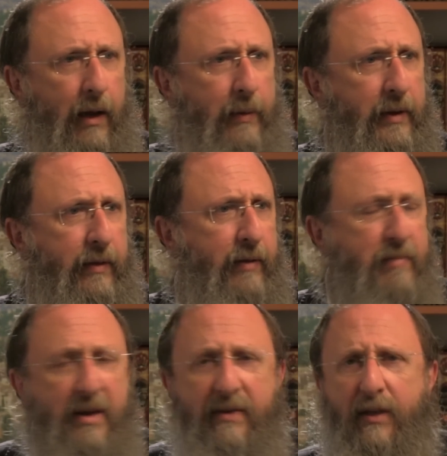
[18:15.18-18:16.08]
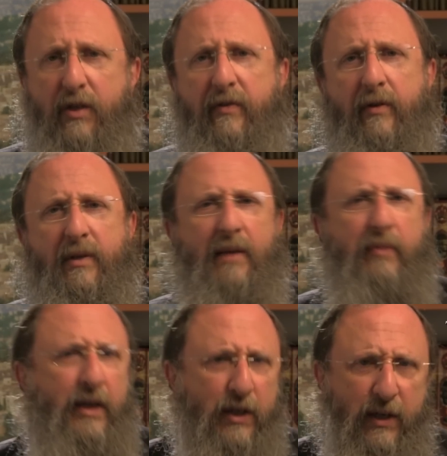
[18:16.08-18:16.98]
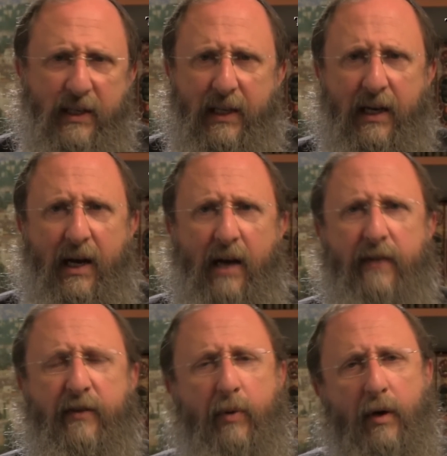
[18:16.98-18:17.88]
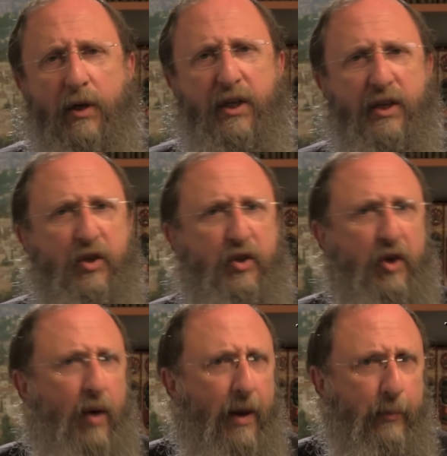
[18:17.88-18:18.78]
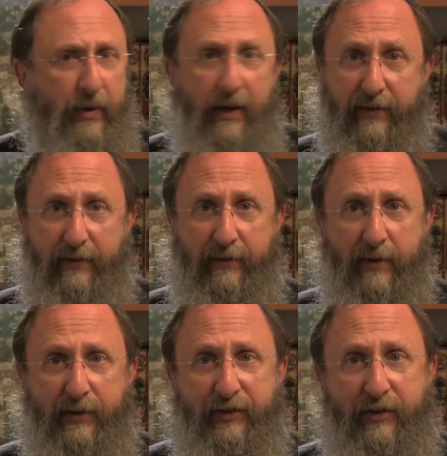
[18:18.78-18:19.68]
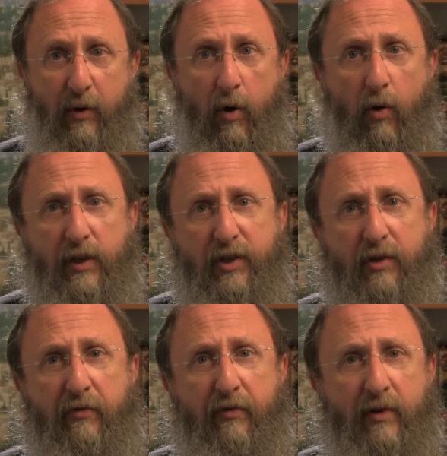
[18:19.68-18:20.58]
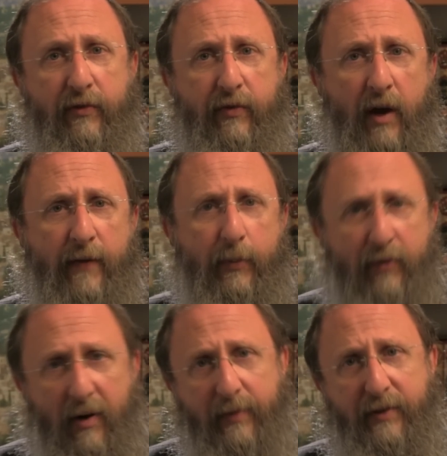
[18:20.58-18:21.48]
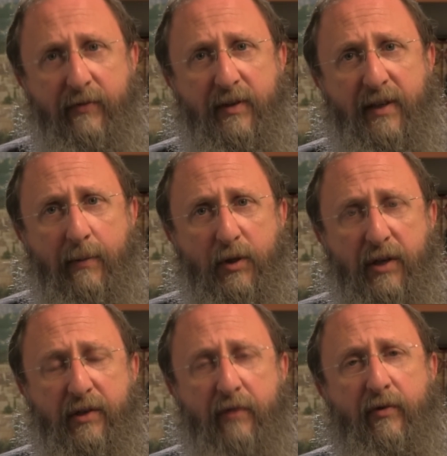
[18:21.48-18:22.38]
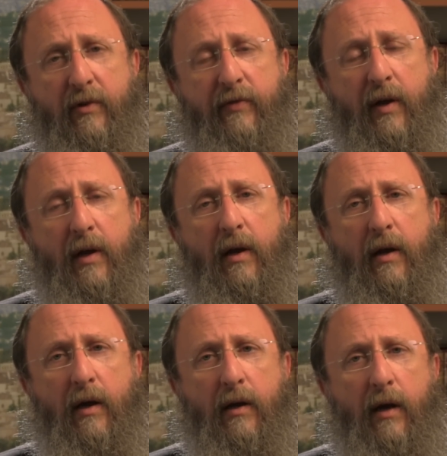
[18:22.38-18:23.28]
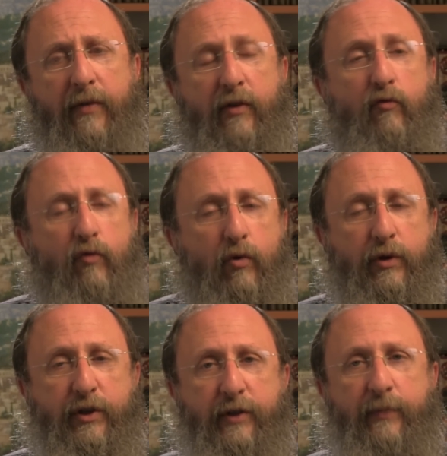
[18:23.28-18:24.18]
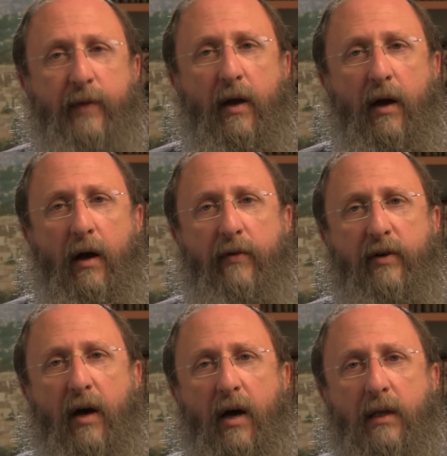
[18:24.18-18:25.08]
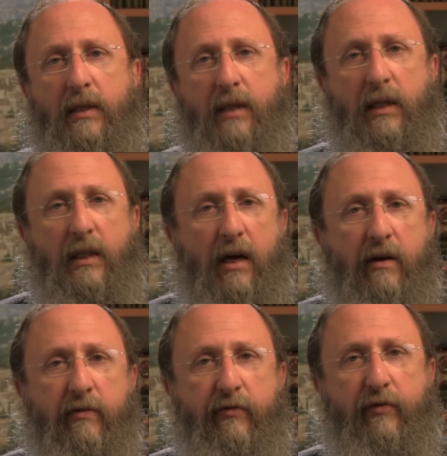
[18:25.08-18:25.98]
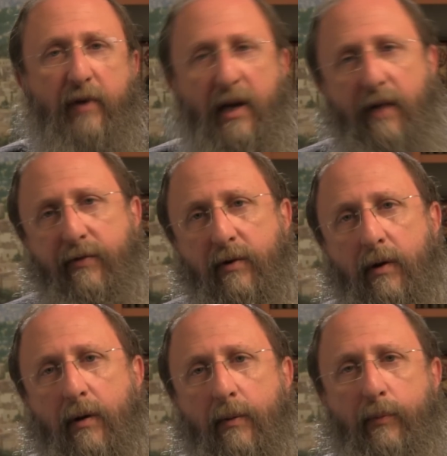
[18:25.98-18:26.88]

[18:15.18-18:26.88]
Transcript: I mean, the message of those libations and the challah of this parsha is so upbeat, so holy, so full of the promise of redemption, so full of the roots of God's love forever,